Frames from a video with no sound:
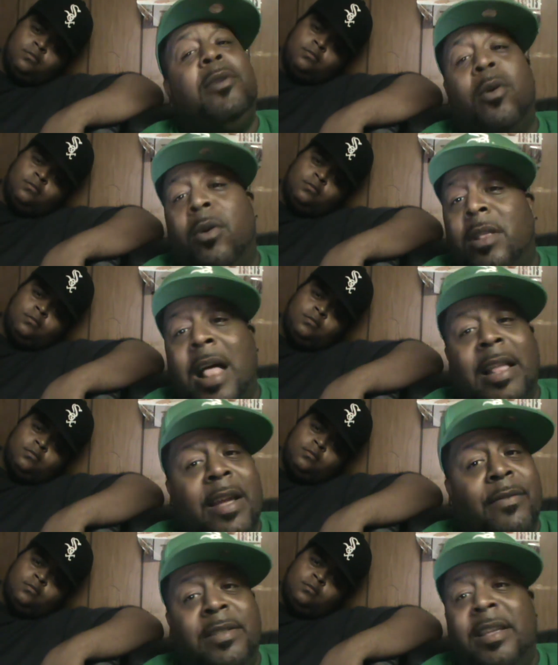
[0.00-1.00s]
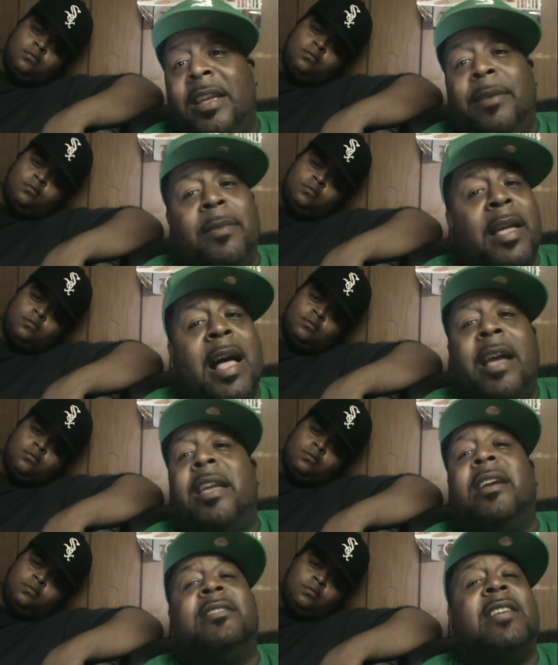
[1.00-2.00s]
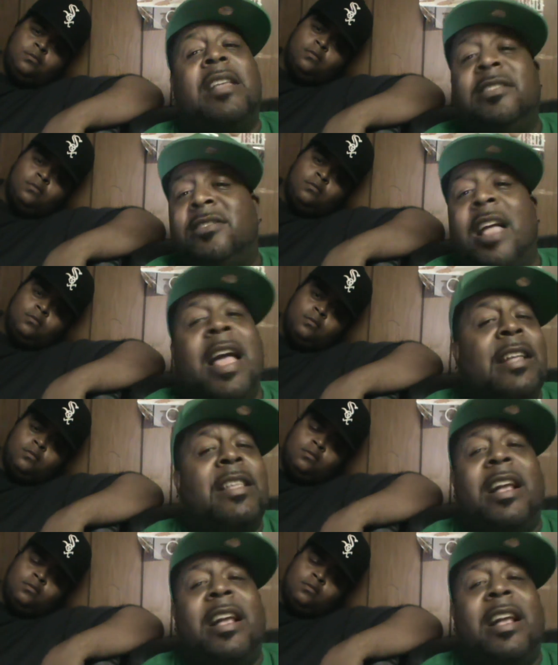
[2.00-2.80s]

Speaker 1: me on a lot of everything, man, out here, cause I just I ain't